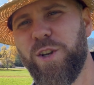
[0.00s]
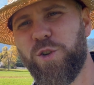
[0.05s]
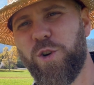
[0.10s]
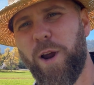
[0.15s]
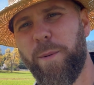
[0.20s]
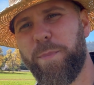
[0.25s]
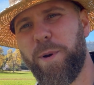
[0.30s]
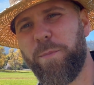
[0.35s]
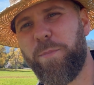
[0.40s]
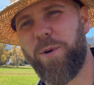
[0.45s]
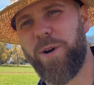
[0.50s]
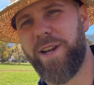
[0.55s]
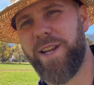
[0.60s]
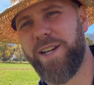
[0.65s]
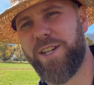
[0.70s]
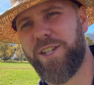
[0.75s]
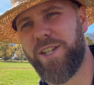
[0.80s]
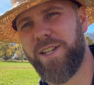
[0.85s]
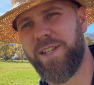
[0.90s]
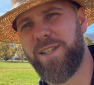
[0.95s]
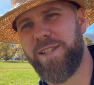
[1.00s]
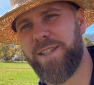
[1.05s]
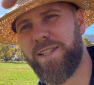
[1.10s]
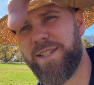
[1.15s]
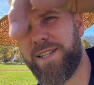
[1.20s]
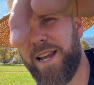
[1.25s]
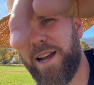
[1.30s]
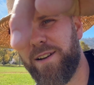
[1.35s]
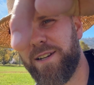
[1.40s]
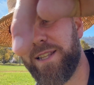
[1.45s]
Drop your predictions
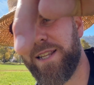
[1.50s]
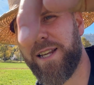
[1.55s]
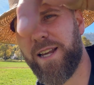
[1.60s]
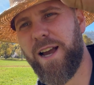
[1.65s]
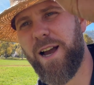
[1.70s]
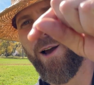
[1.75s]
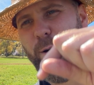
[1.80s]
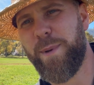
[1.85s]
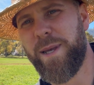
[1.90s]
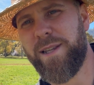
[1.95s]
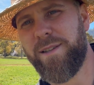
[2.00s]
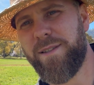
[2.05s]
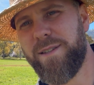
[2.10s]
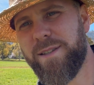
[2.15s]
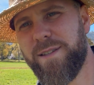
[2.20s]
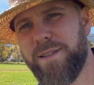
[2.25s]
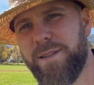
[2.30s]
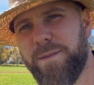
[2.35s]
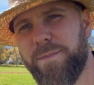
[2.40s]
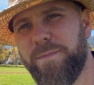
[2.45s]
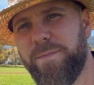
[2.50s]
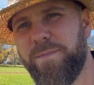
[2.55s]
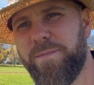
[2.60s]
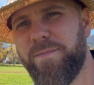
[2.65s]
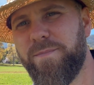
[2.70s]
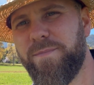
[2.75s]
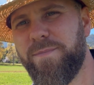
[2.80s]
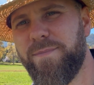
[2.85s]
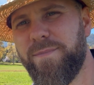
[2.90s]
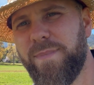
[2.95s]
down in the comments.
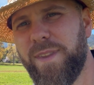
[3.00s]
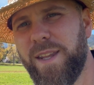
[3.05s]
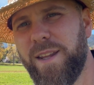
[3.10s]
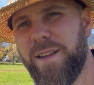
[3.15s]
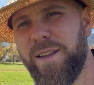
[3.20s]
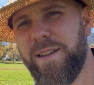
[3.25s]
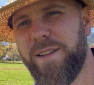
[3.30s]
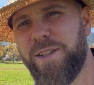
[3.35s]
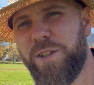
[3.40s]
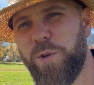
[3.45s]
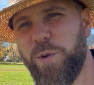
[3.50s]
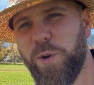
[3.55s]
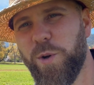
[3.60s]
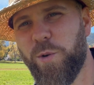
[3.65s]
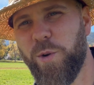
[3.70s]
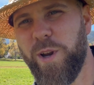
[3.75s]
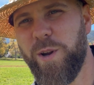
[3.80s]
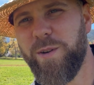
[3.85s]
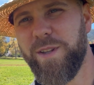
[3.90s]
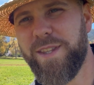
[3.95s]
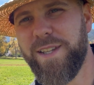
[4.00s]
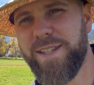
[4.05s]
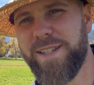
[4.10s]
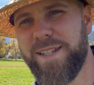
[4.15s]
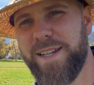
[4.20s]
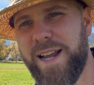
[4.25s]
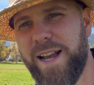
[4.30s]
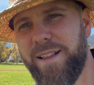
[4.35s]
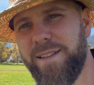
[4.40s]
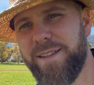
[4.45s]
Do you agree with this
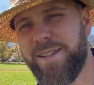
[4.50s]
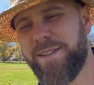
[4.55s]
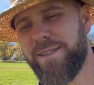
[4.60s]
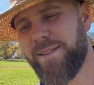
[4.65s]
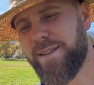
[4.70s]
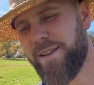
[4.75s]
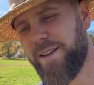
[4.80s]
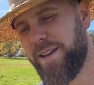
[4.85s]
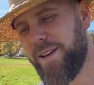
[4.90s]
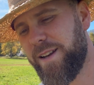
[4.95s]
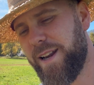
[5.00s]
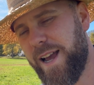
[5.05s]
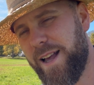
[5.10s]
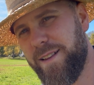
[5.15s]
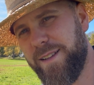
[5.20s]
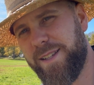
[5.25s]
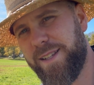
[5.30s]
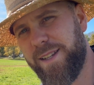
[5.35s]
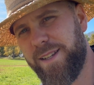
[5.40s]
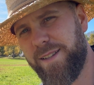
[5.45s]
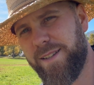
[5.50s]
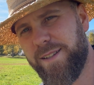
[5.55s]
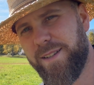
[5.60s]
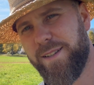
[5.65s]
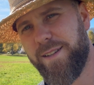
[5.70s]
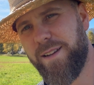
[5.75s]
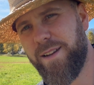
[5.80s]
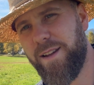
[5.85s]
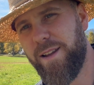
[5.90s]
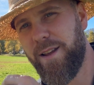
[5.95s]

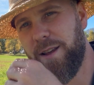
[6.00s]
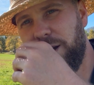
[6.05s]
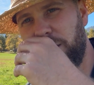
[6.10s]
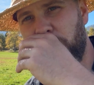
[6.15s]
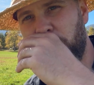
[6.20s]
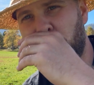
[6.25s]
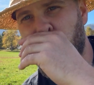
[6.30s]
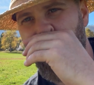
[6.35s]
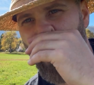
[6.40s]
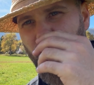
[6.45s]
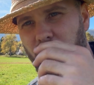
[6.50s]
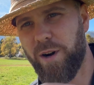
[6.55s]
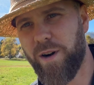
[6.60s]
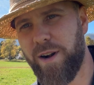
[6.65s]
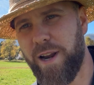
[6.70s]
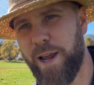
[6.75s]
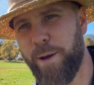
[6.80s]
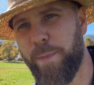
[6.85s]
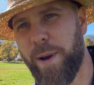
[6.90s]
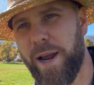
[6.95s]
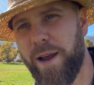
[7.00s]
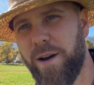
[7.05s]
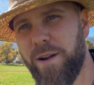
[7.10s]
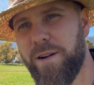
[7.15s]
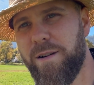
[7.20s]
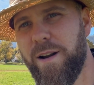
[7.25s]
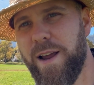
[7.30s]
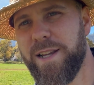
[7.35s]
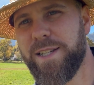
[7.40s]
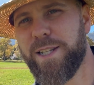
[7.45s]
analysis, or am I
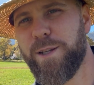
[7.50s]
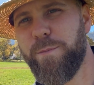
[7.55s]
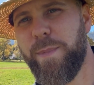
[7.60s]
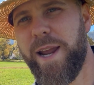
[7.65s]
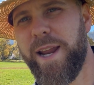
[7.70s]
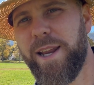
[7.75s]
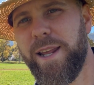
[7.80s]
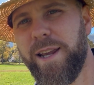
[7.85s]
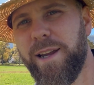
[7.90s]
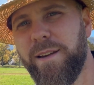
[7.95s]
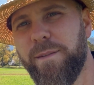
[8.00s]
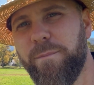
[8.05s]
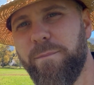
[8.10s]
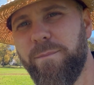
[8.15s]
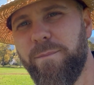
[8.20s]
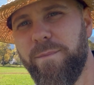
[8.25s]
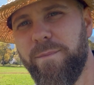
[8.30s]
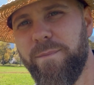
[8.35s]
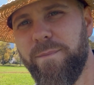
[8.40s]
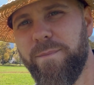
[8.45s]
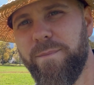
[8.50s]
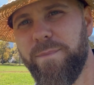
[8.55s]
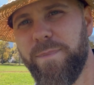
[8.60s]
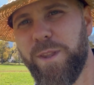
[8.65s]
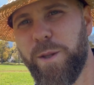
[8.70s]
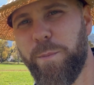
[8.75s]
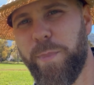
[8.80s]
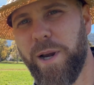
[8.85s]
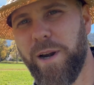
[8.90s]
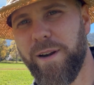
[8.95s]
underestimating
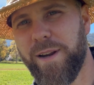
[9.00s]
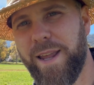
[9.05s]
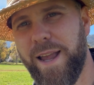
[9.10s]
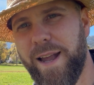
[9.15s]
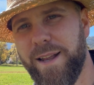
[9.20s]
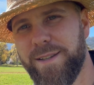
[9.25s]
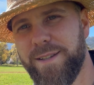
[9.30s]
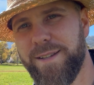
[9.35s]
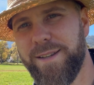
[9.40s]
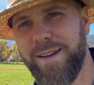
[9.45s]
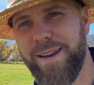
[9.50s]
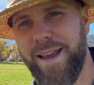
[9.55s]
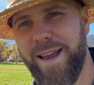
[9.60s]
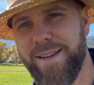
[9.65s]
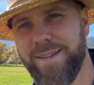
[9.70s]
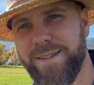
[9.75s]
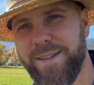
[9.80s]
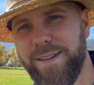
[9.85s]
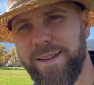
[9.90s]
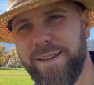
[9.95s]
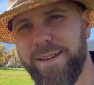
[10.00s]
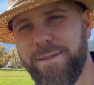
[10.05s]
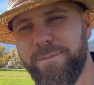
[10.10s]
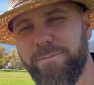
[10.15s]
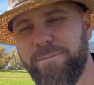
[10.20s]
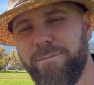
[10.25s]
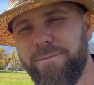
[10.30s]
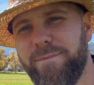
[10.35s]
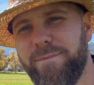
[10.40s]
the Bearcats' tenacity?